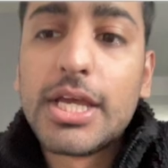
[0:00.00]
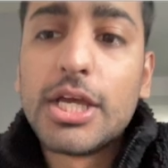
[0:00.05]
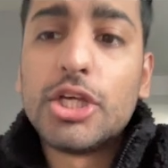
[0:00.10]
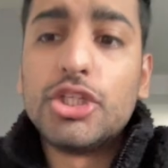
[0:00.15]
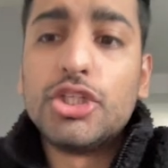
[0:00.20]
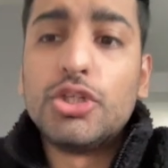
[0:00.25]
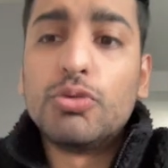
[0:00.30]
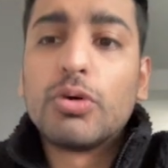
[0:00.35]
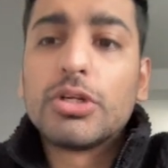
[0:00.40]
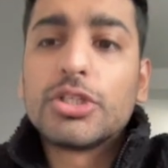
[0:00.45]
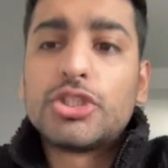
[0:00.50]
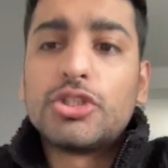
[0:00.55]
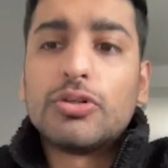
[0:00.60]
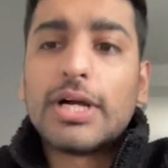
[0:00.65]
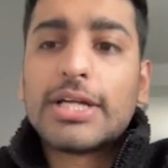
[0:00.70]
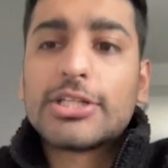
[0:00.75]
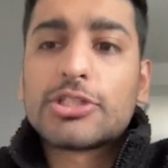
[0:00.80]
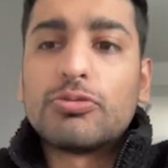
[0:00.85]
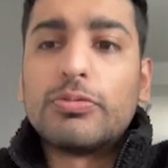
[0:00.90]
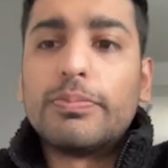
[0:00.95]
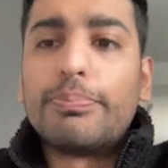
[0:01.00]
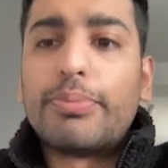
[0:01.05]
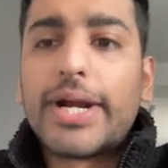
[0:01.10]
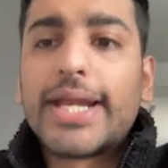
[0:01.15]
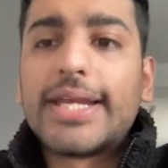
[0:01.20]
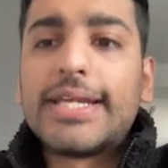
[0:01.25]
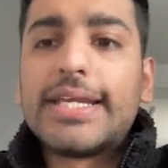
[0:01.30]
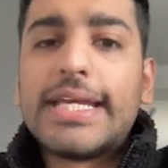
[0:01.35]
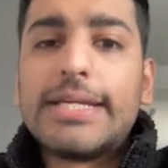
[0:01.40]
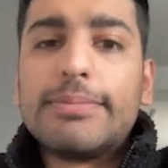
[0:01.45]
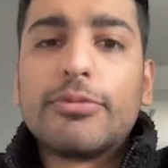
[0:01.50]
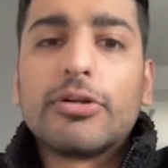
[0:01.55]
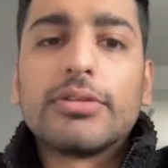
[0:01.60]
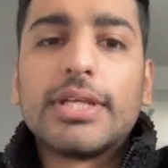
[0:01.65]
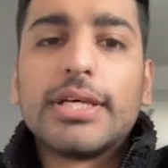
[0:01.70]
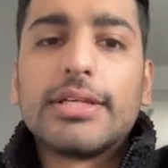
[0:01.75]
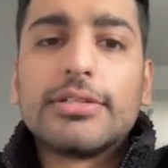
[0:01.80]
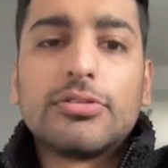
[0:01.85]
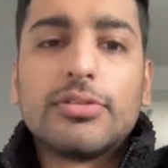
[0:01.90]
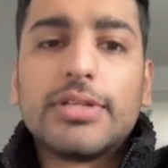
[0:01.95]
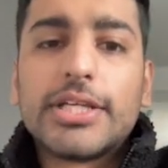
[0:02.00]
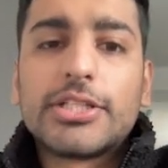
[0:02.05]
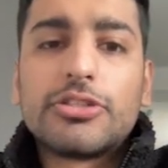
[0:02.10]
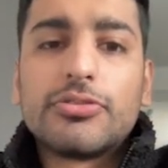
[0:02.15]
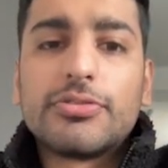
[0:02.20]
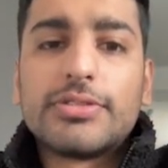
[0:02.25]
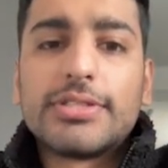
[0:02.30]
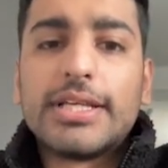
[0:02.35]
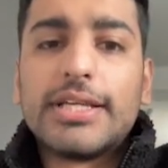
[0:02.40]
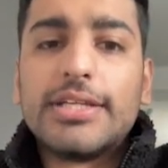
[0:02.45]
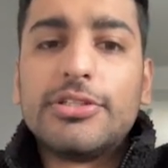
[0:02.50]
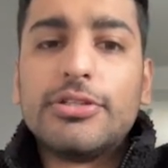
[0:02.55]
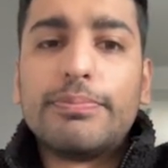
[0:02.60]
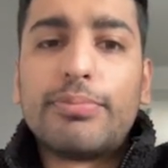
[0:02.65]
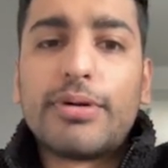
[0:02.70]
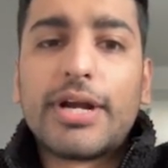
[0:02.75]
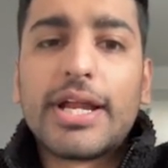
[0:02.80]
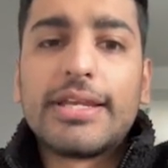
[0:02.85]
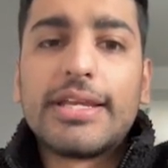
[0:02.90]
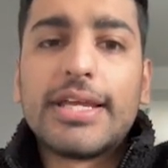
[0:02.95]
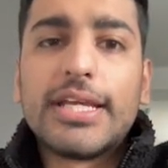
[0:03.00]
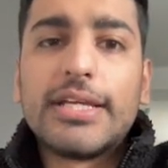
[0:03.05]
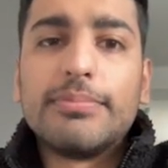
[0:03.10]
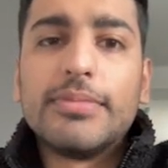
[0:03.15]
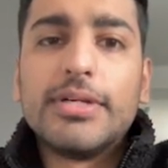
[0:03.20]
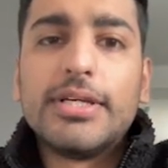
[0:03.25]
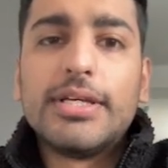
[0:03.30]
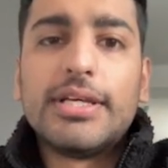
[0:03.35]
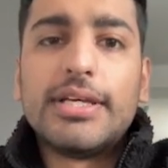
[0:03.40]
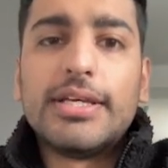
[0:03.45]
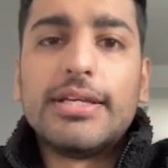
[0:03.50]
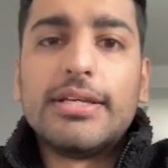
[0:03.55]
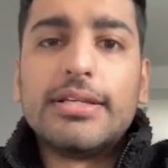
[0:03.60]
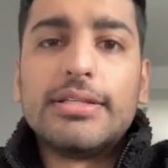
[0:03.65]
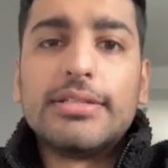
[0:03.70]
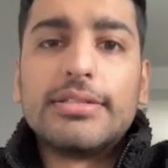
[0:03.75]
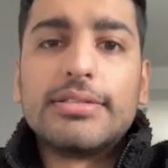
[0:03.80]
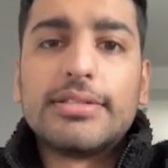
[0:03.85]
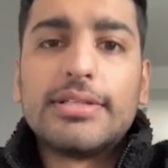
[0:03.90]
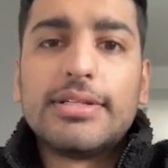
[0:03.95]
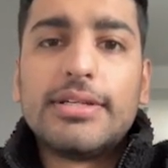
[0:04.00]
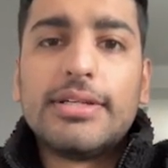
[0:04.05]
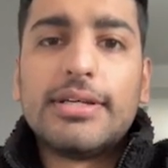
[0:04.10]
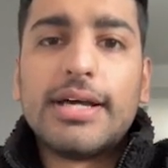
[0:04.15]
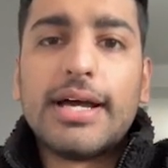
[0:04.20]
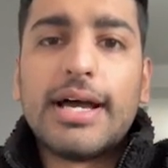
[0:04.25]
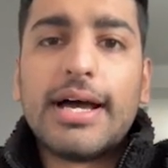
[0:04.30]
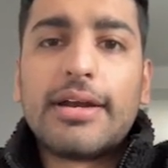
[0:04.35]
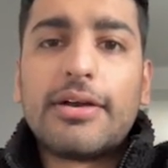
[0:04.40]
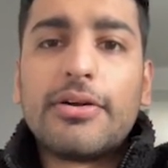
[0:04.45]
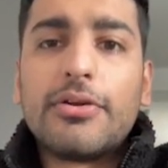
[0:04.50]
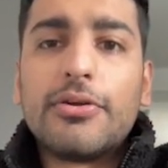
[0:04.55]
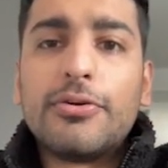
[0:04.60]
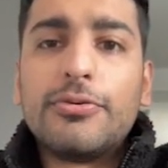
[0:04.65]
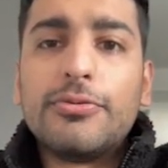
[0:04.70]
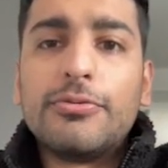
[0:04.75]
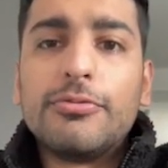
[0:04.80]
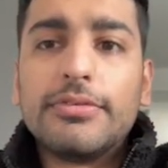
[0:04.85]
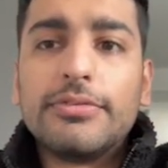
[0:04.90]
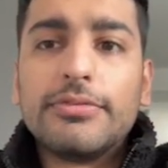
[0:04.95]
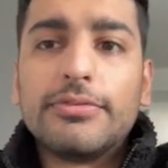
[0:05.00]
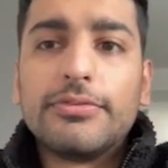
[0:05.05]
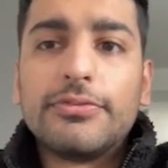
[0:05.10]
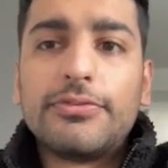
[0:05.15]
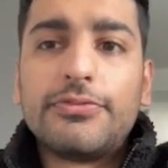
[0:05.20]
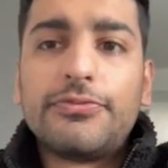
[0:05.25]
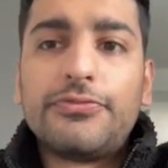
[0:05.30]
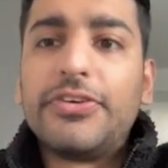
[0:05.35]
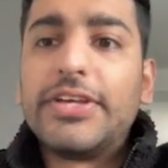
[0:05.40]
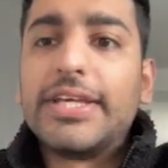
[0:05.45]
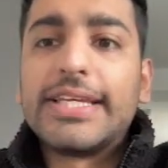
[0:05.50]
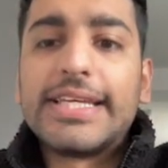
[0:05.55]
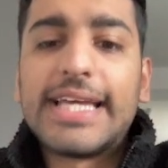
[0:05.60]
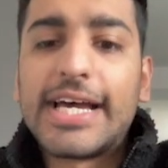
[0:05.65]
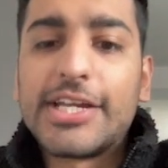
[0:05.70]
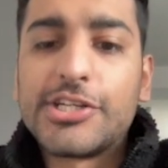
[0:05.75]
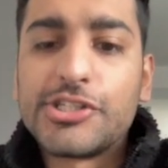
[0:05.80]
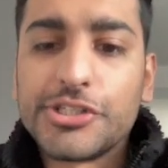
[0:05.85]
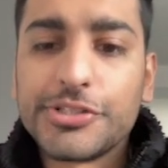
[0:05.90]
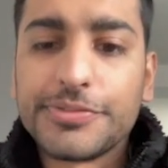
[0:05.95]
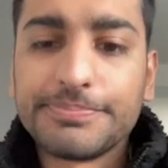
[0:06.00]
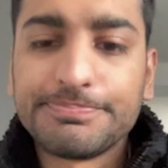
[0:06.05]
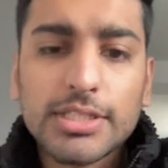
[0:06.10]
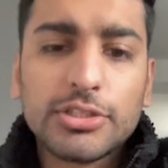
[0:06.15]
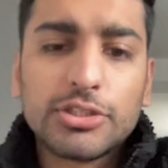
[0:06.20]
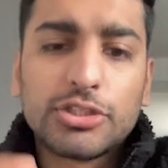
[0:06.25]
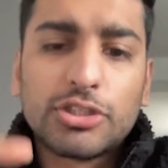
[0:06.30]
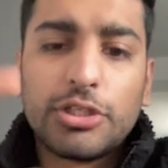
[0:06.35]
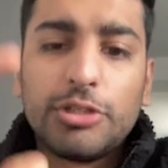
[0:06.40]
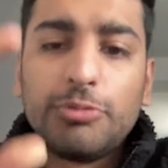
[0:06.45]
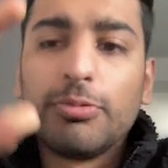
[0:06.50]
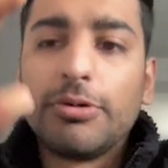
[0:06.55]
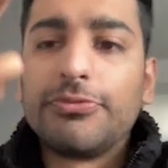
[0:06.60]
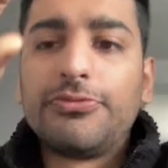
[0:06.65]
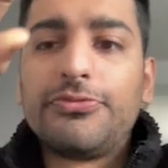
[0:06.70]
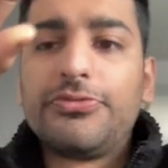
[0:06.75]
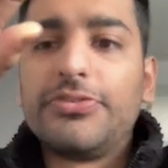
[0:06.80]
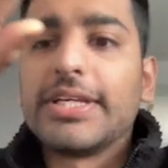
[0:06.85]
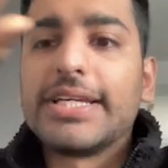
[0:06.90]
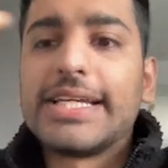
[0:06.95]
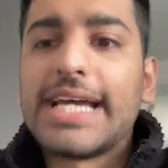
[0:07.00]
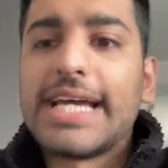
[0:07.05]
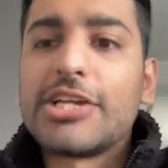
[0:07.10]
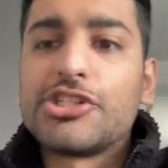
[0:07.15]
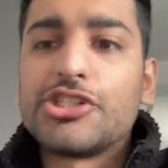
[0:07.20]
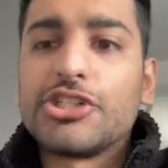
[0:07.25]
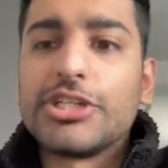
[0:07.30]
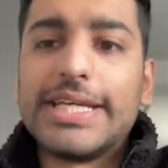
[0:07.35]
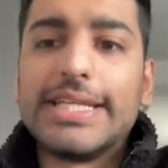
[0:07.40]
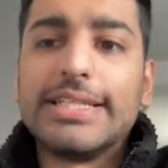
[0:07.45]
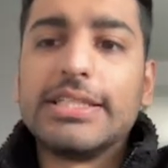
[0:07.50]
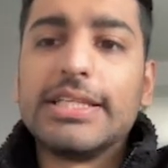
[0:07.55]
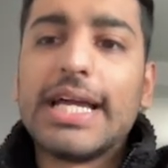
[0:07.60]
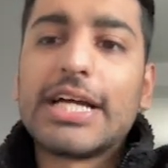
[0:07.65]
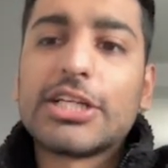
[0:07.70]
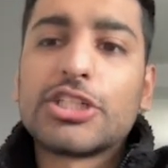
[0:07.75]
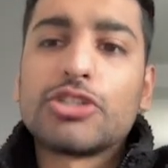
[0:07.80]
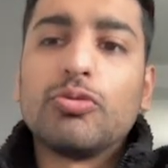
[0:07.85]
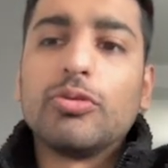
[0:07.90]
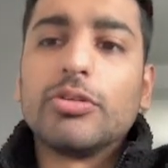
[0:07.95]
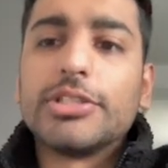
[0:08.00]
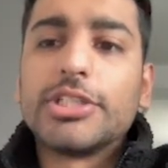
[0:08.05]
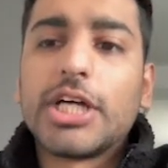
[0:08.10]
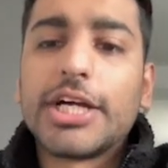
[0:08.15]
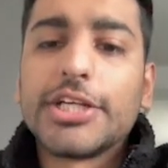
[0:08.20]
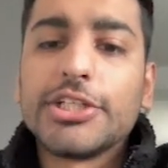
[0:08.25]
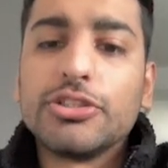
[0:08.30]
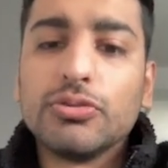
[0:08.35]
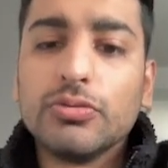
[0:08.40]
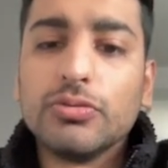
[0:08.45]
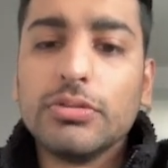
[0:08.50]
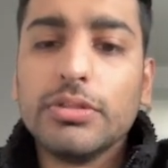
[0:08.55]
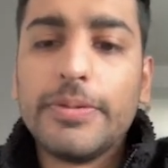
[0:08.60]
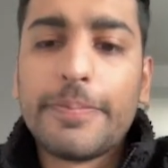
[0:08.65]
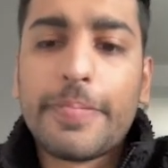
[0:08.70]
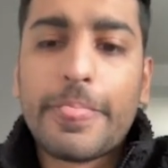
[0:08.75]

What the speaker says: You want your actual brand name on there. So let's just say your brand name is, I don't know, Fit Gadget. So you want Fit Gadget in the actual title.